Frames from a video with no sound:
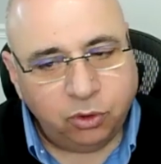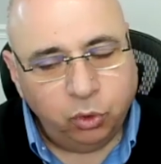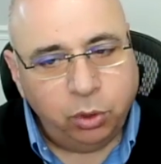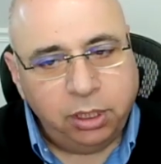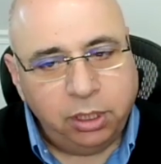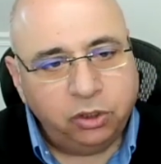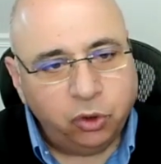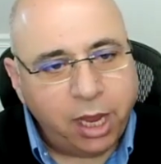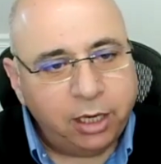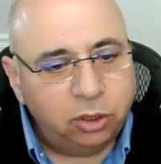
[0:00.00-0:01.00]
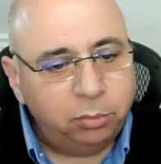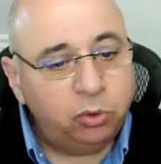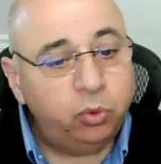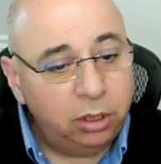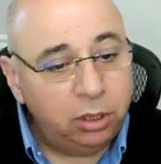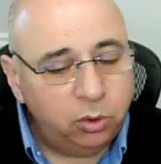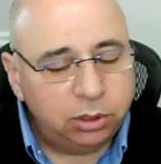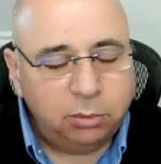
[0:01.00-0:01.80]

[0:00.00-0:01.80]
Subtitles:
to do with the interaction between the U.S.